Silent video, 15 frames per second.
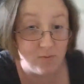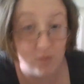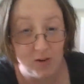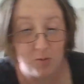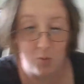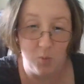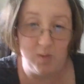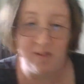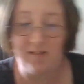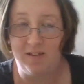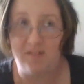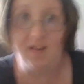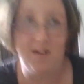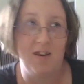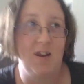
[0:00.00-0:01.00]
if anyone wants to
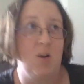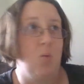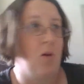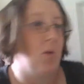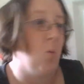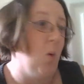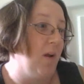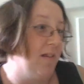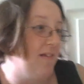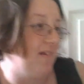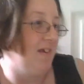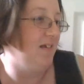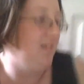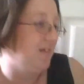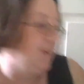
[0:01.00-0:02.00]
send me like onesies.